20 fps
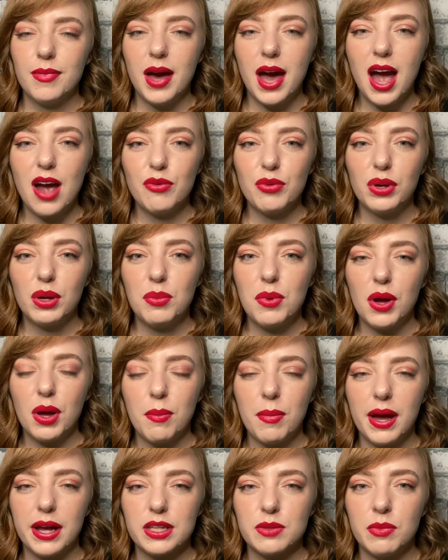Hi everyone and
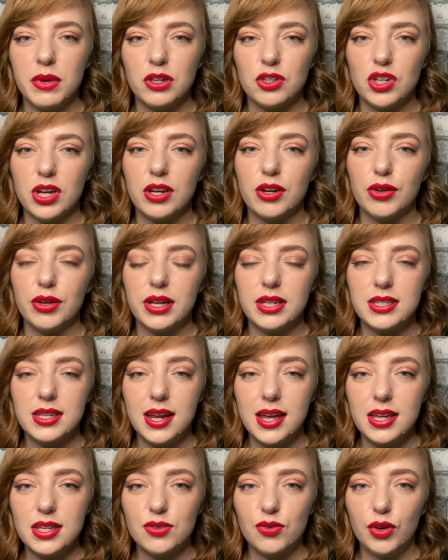welcome back to my channel. In
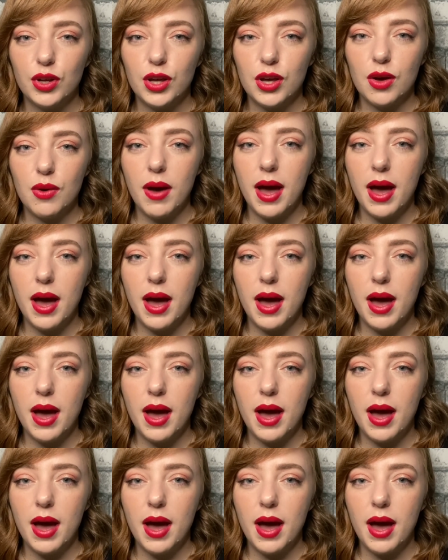today's video,